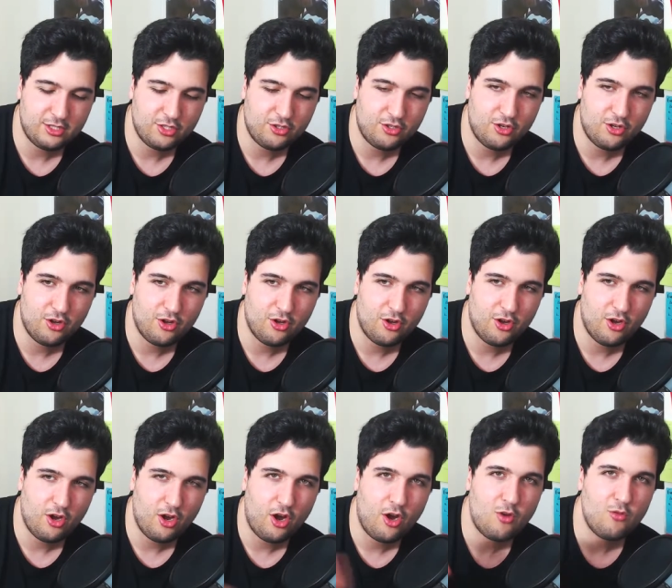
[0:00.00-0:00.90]

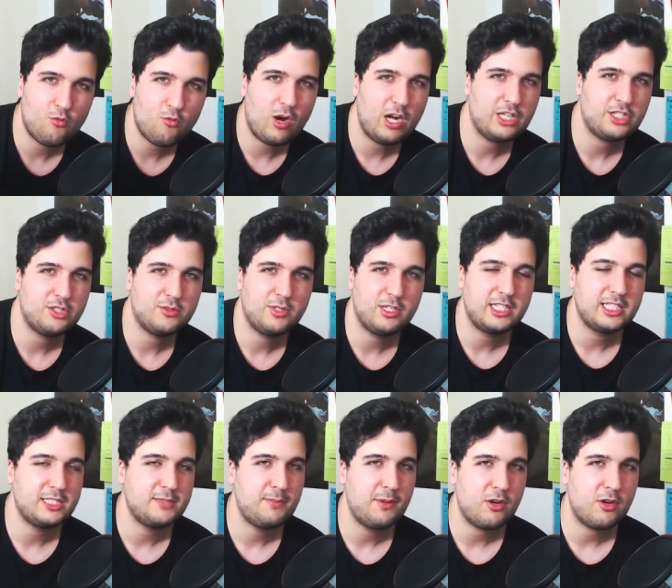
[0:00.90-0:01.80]
the unwatchable
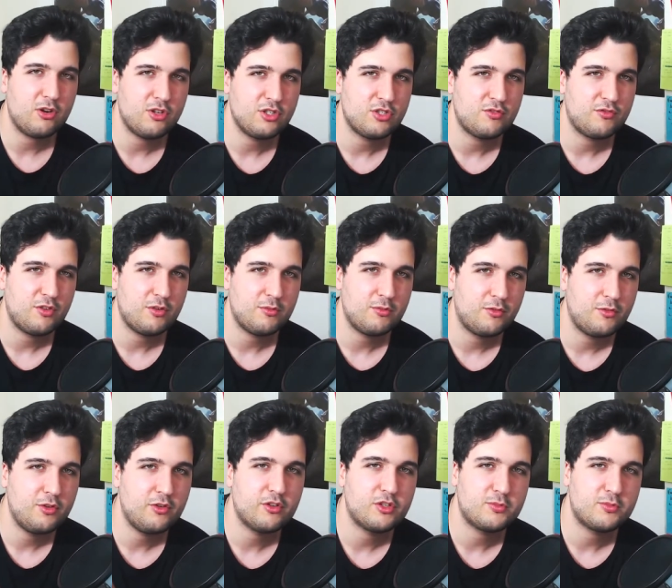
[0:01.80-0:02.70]
experience from a
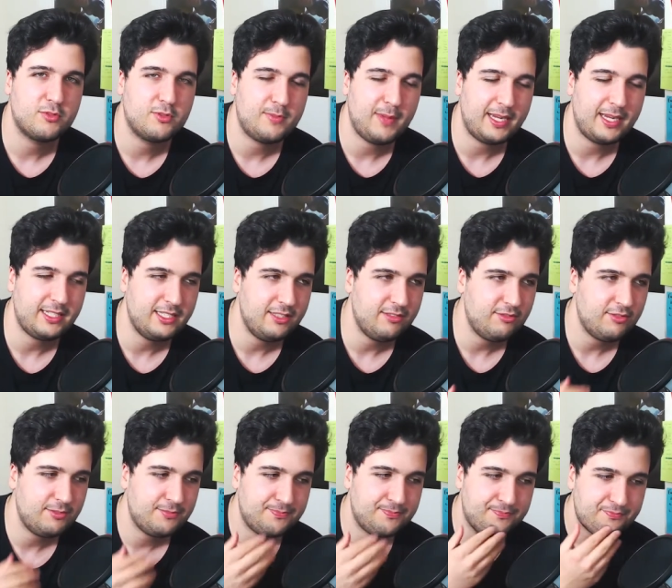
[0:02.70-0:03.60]
viewer's
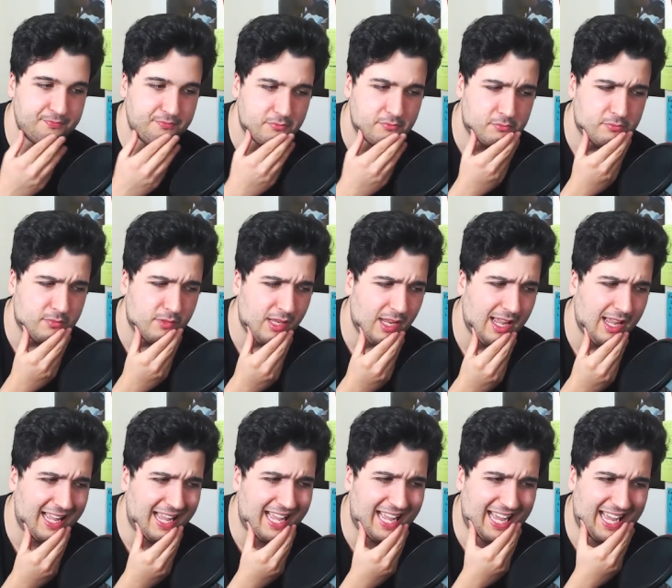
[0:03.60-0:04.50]
perspective,
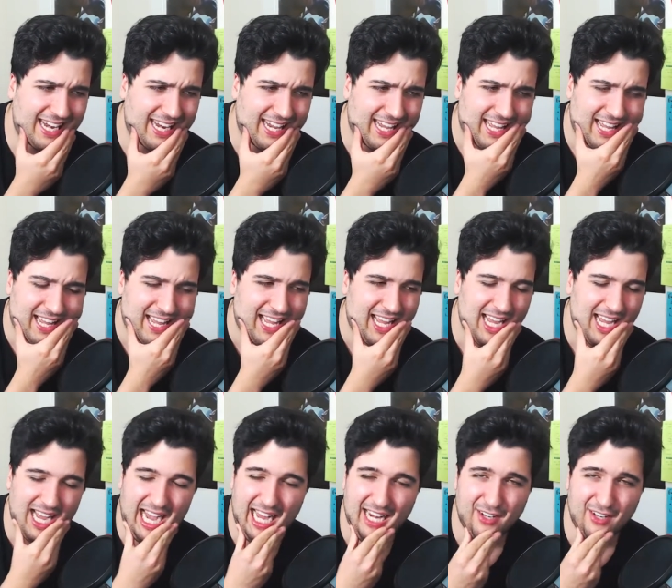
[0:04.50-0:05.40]
and
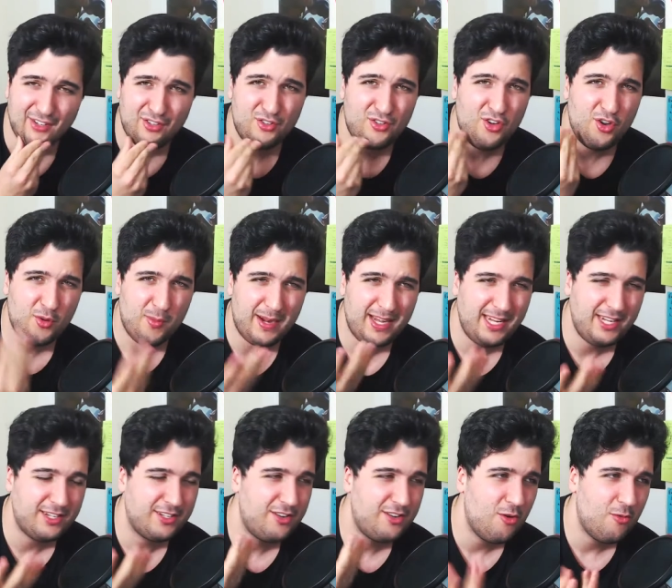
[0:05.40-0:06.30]
I don't know.
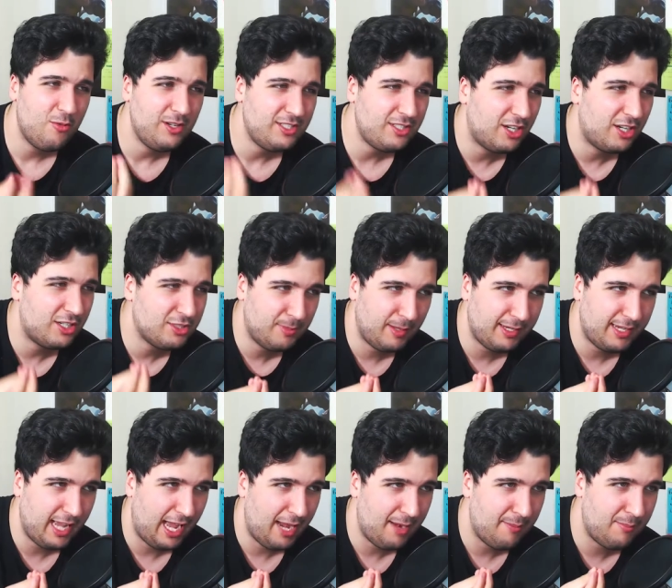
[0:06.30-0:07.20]
Nobody, no one talks
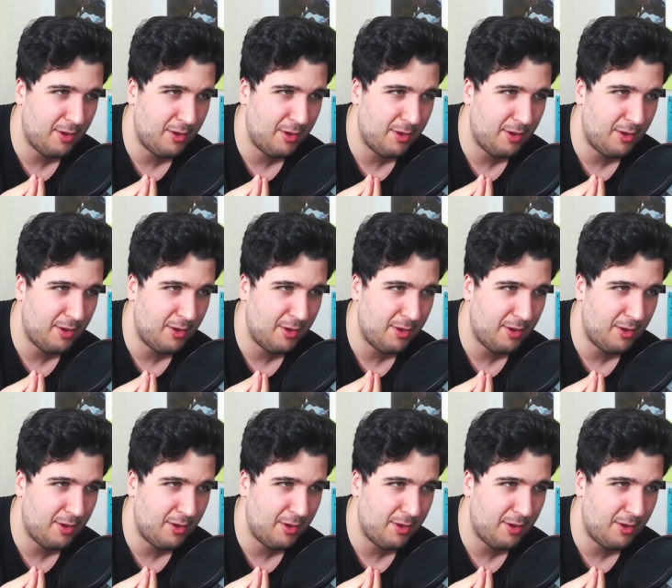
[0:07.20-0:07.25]
about that,